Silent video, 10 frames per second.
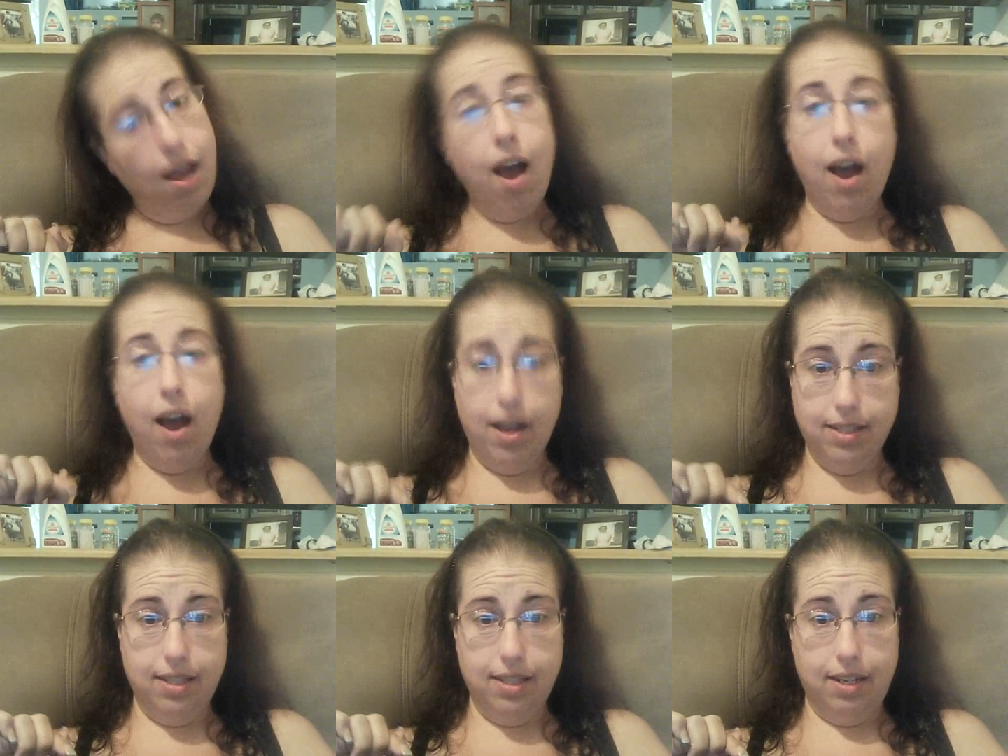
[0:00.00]
I
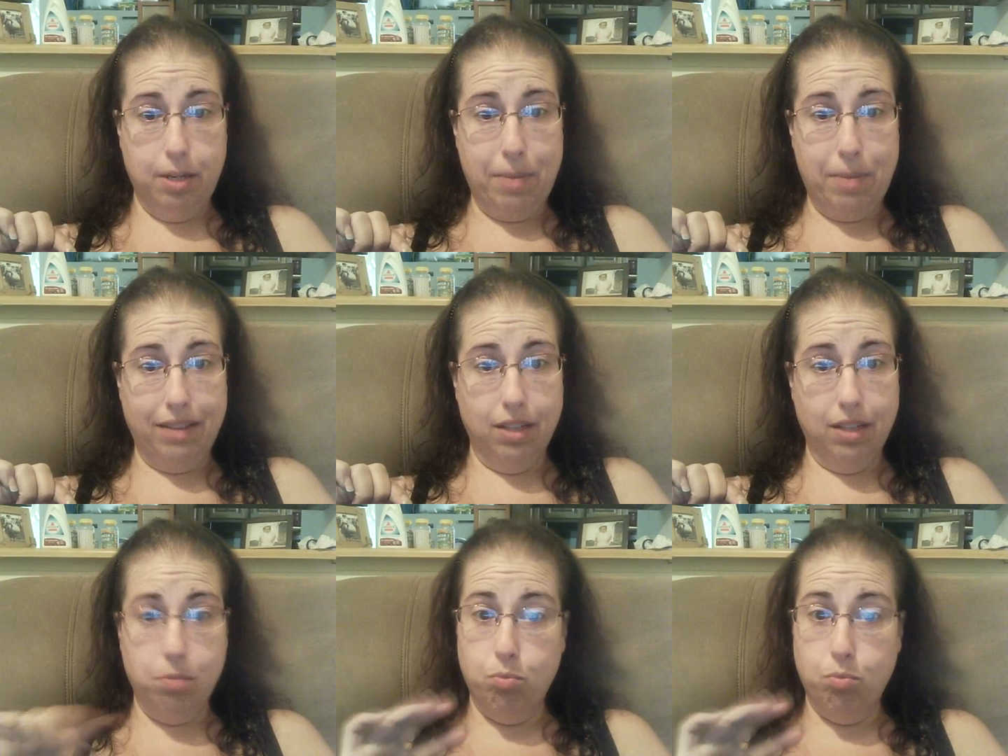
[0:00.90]
sit in a bathtub
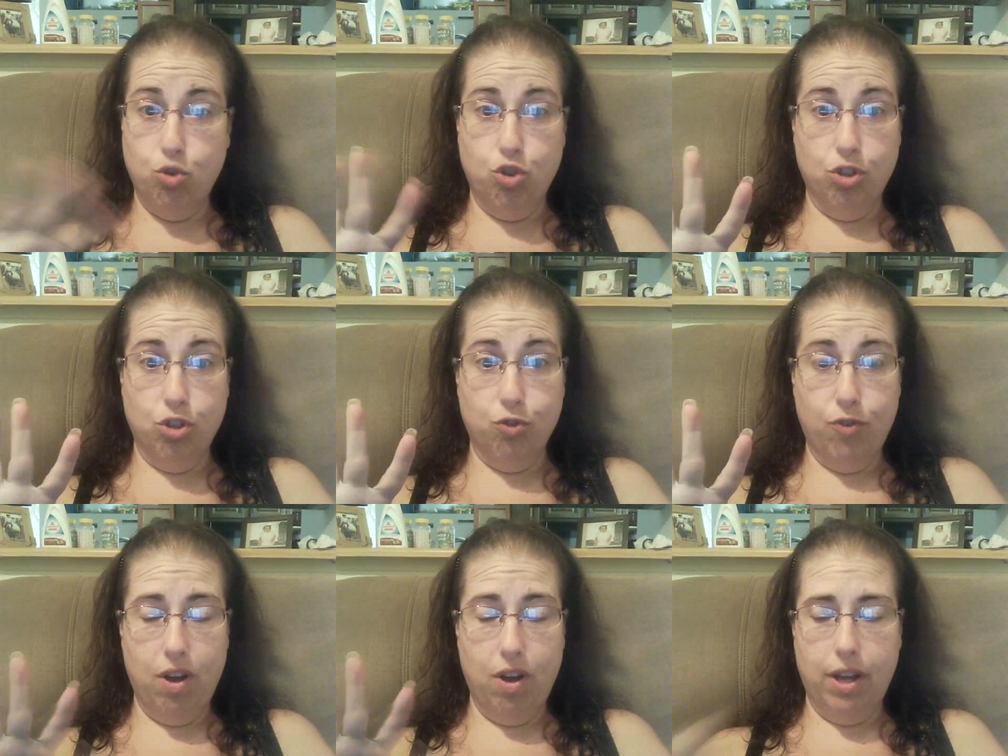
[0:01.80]
just
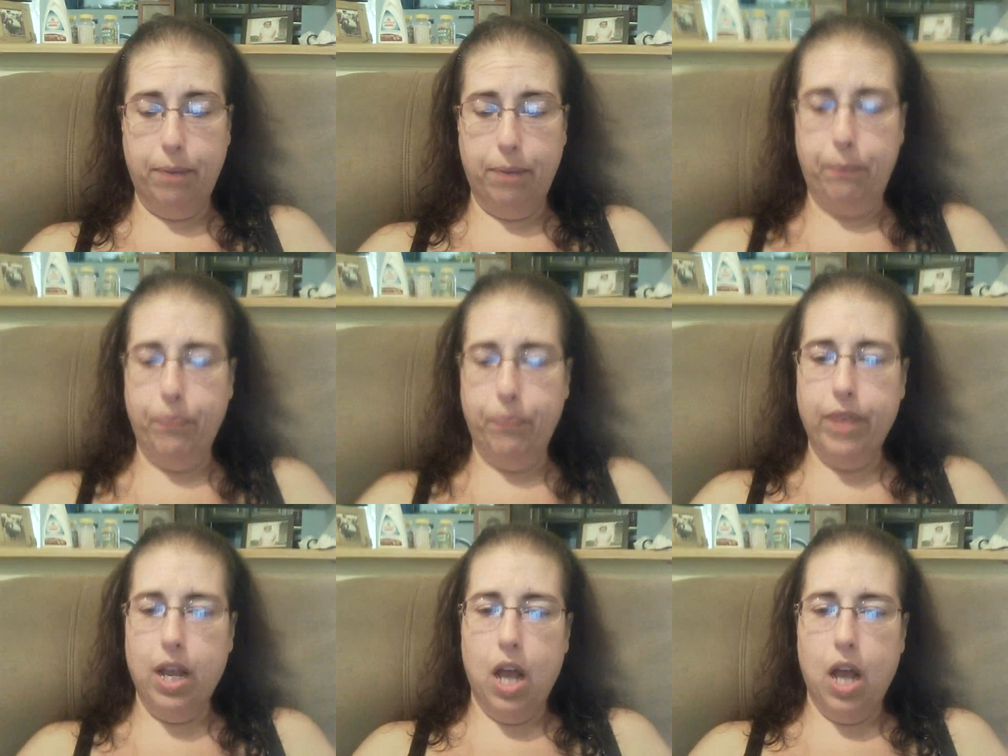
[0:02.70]
fine.
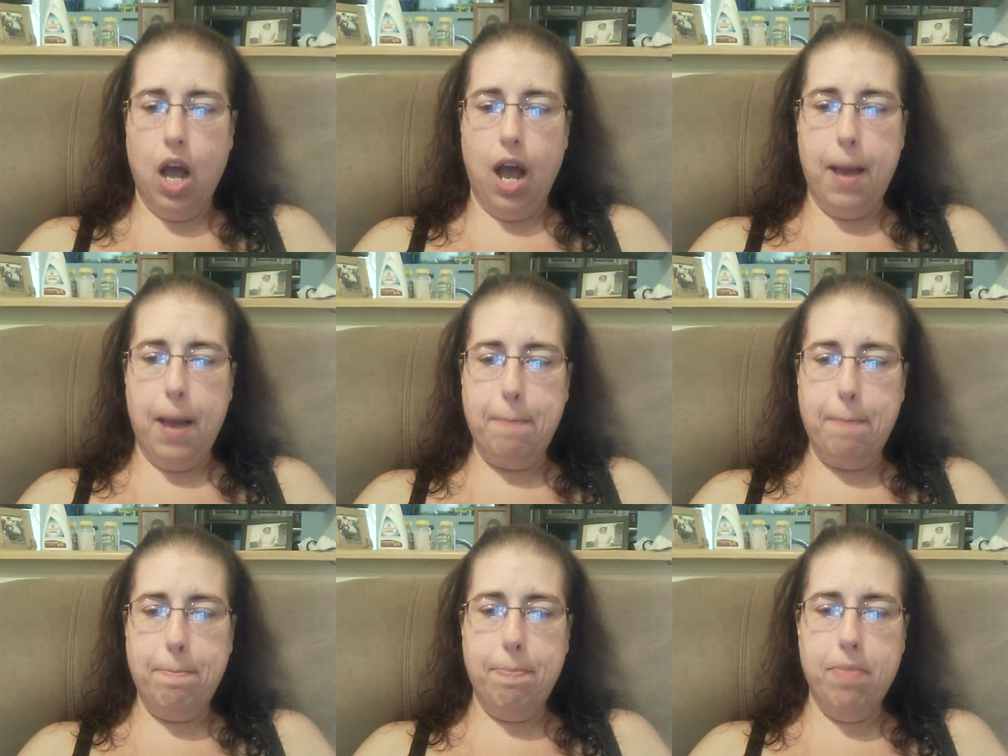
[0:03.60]

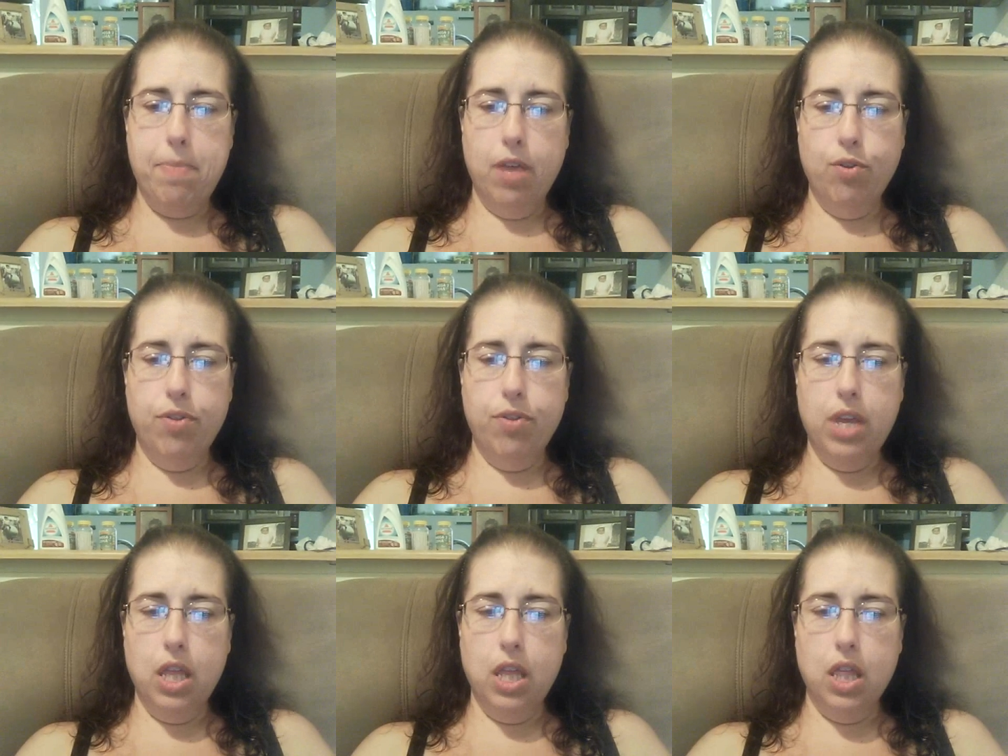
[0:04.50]
Another
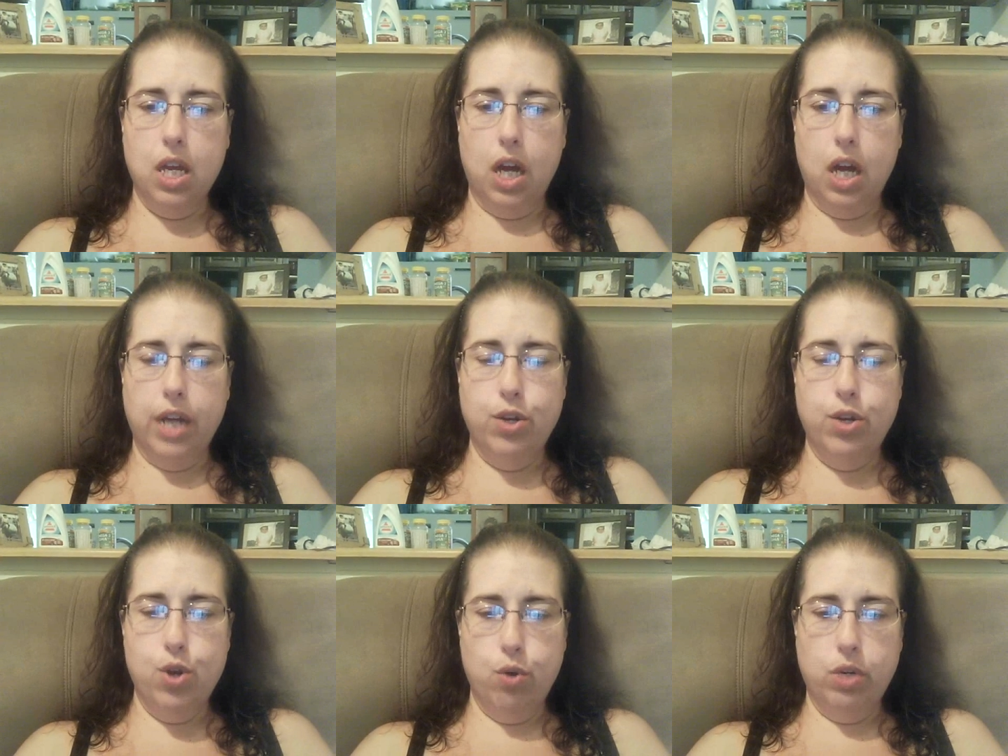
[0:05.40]
thing that I
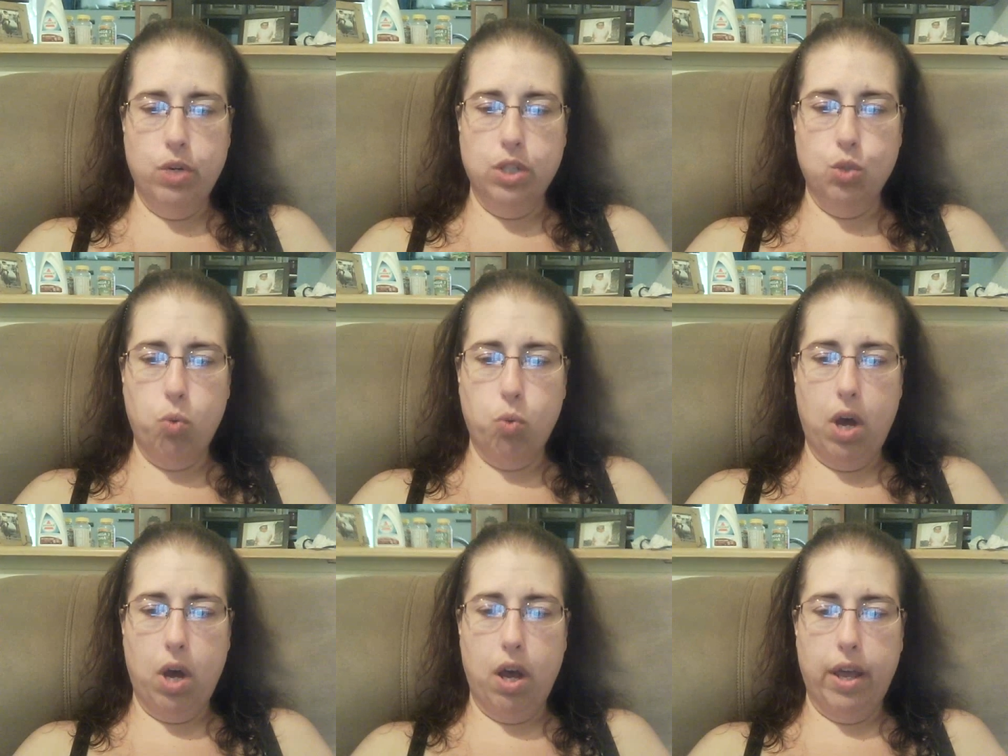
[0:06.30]
noticed
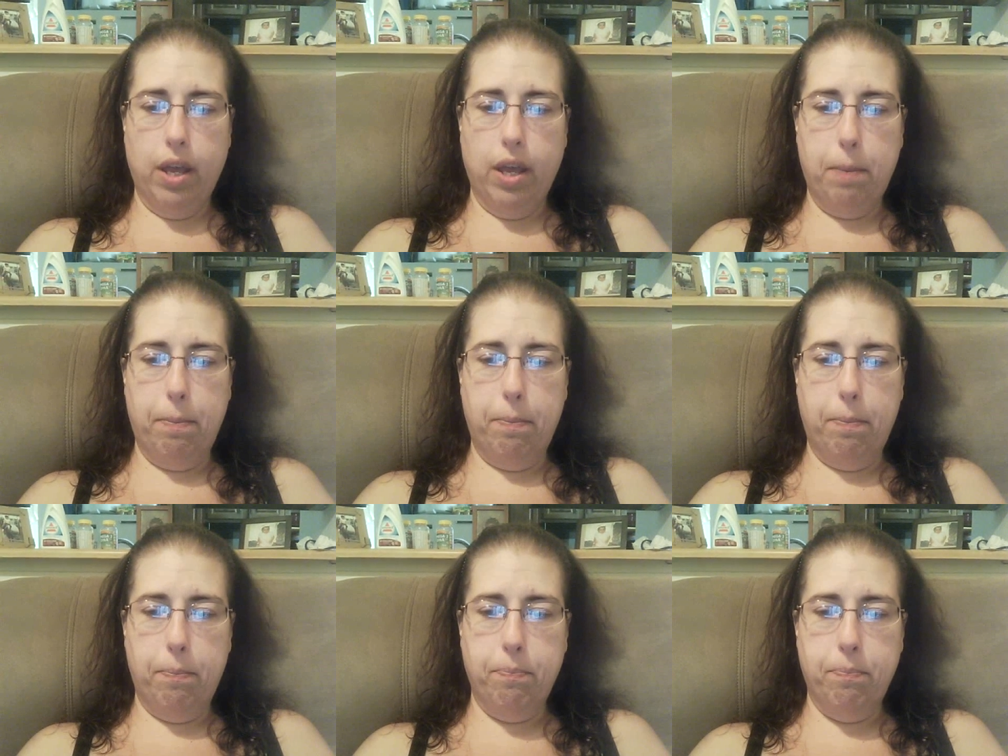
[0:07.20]
why
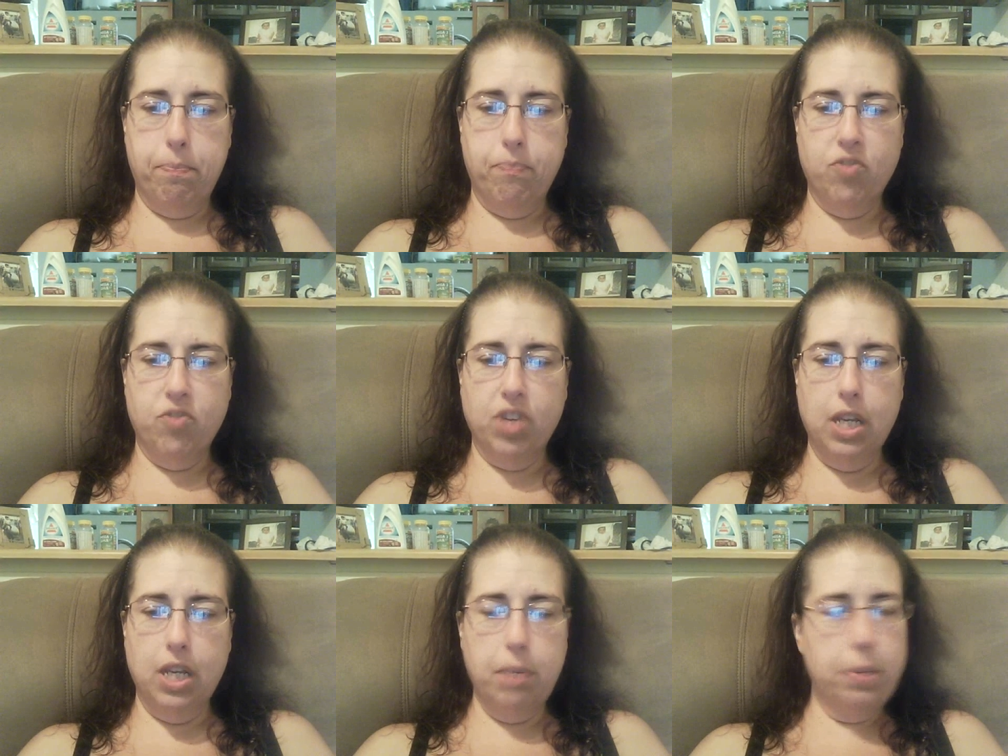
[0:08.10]

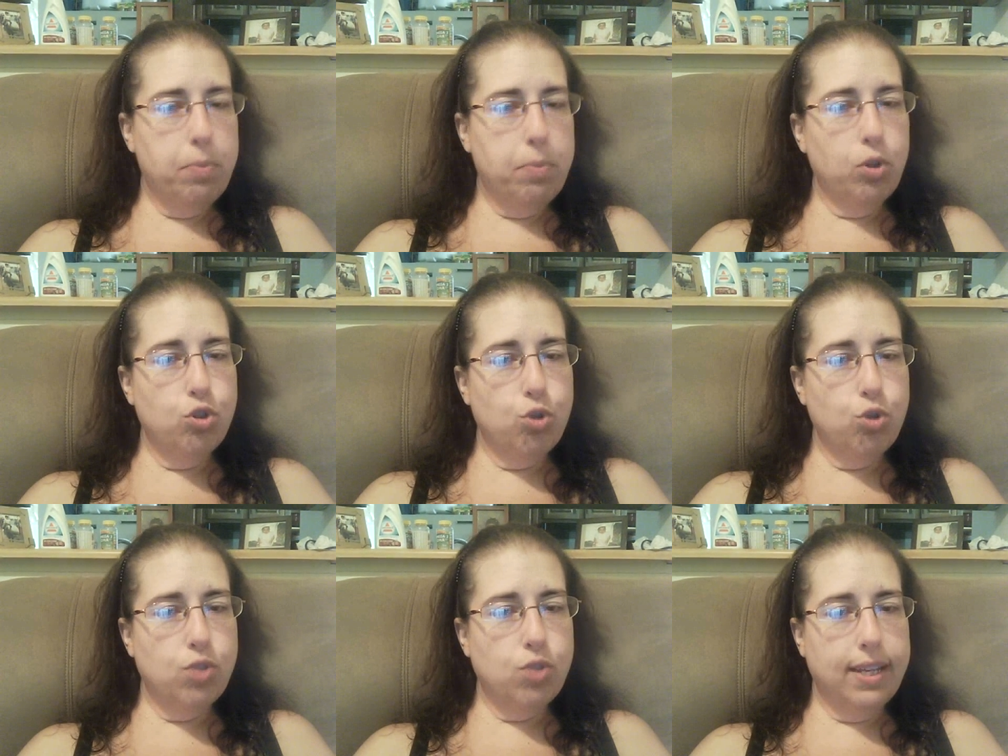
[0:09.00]
skinny people are so
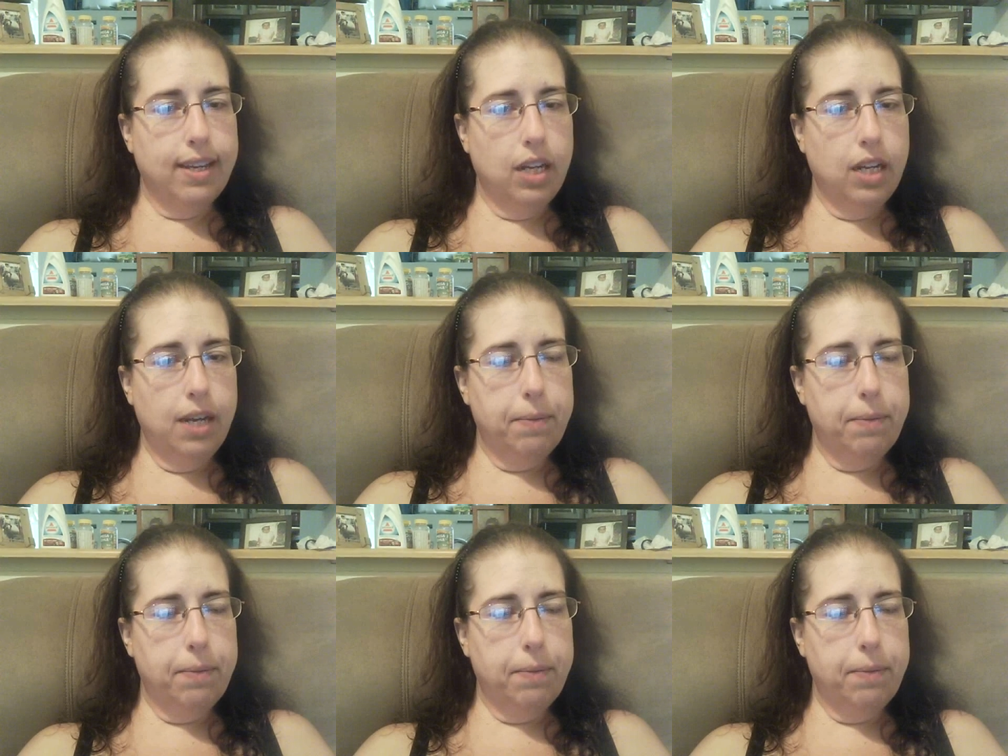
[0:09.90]
skinny,